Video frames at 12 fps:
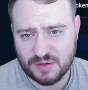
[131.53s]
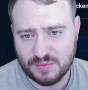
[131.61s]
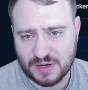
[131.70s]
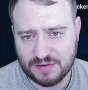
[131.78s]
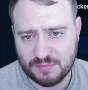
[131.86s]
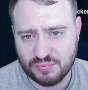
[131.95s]
We
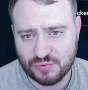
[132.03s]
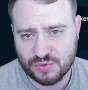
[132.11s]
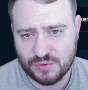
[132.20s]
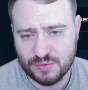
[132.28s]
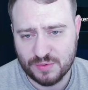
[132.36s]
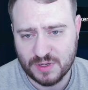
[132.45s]
have
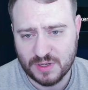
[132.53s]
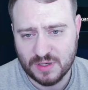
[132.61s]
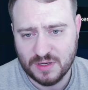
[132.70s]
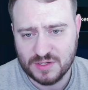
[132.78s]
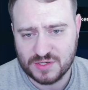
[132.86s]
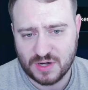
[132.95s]
a
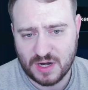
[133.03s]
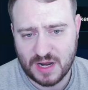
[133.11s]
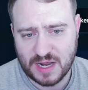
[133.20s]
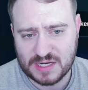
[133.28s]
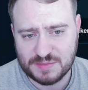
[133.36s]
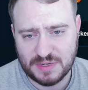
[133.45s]

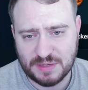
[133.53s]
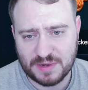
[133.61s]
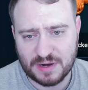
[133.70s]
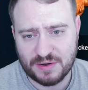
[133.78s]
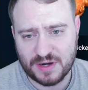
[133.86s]
XP bar